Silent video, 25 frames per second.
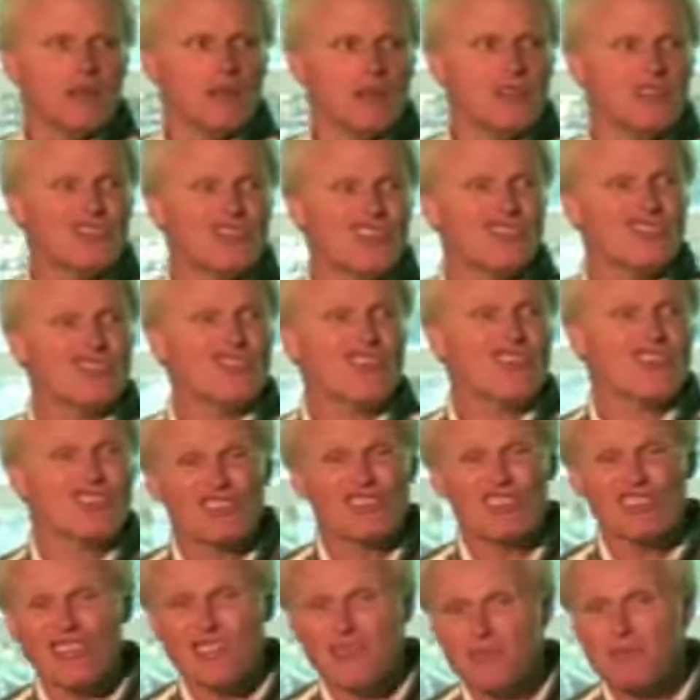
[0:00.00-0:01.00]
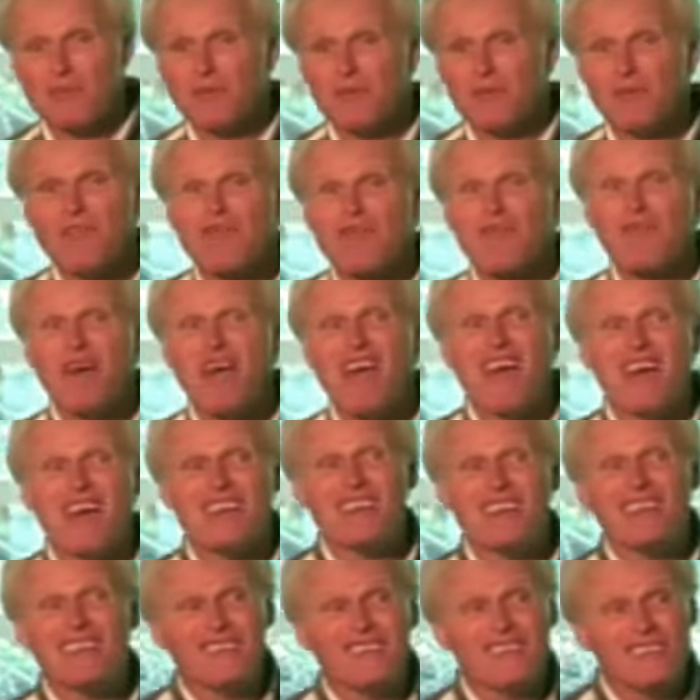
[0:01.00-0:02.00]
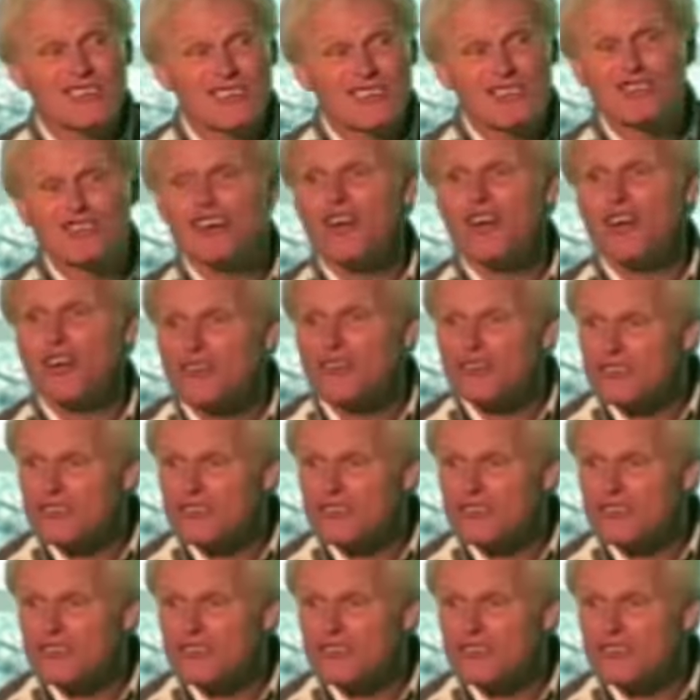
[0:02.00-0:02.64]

She starts sleeping with men in the church.